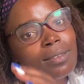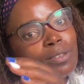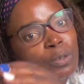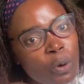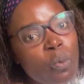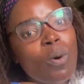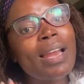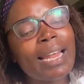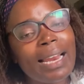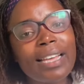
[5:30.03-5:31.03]
you know,
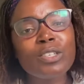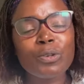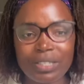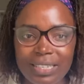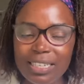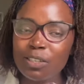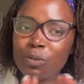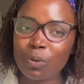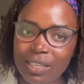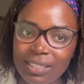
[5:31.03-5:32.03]
one election in
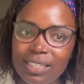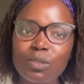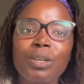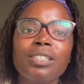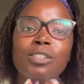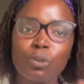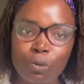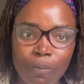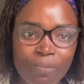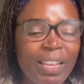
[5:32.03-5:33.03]
2022,